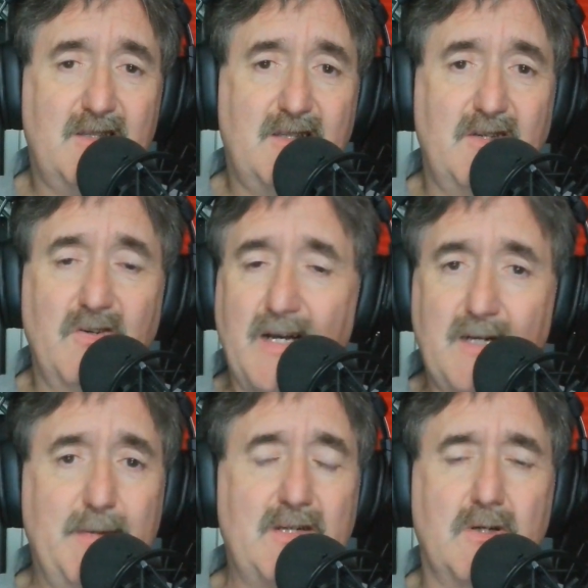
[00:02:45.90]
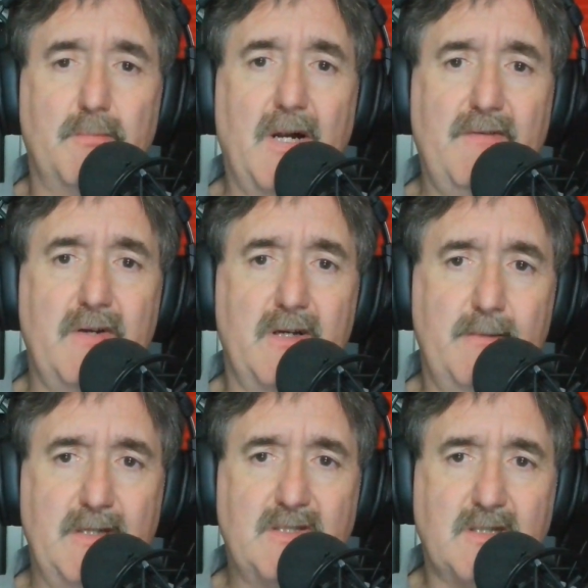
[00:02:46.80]
you're not going to make a good profit on
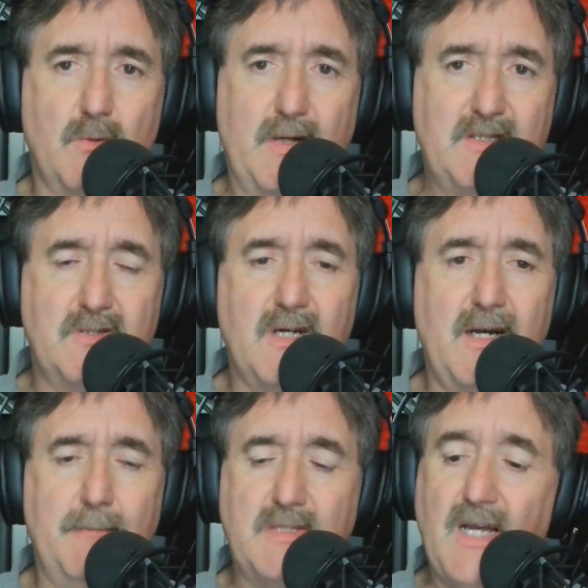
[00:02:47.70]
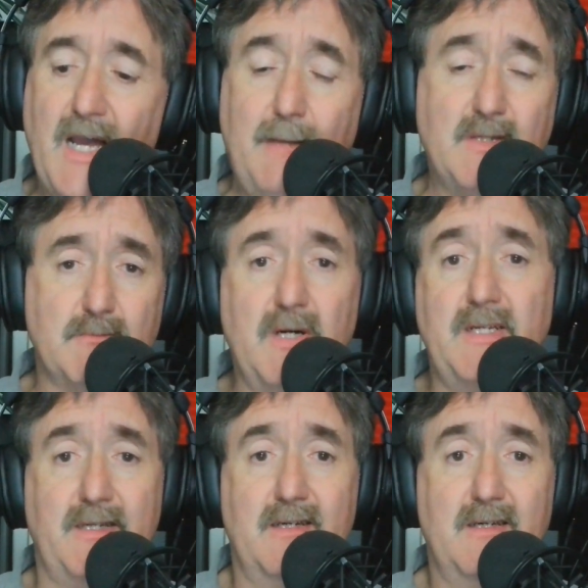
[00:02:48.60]
them, and it's going to waste your time. Time is
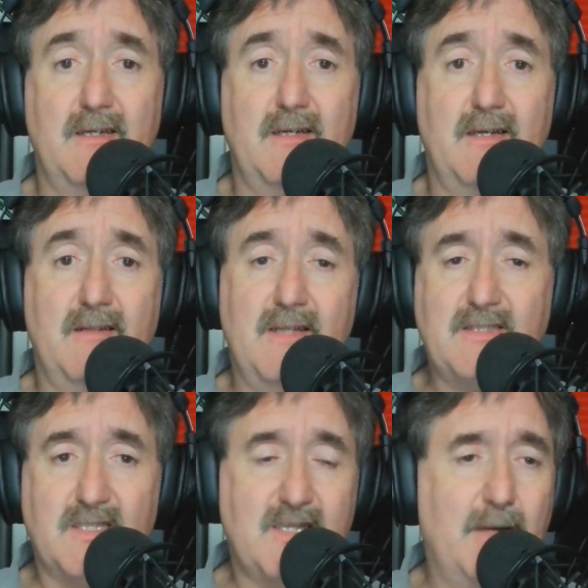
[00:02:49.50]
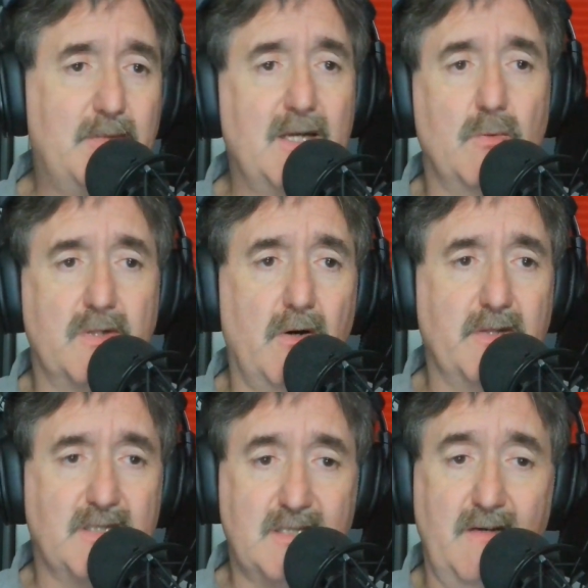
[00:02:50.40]
money. And that's the same thing with all
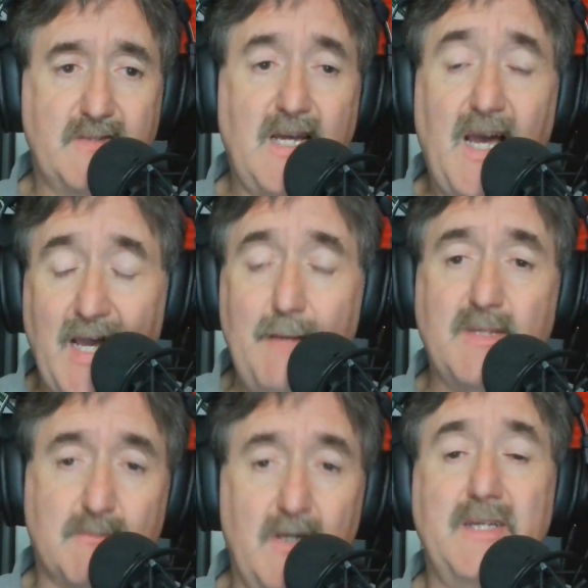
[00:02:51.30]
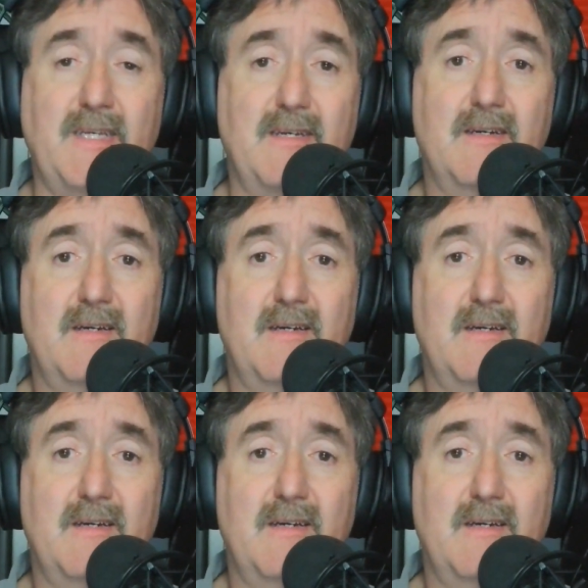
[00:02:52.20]
this stuff. Time is money.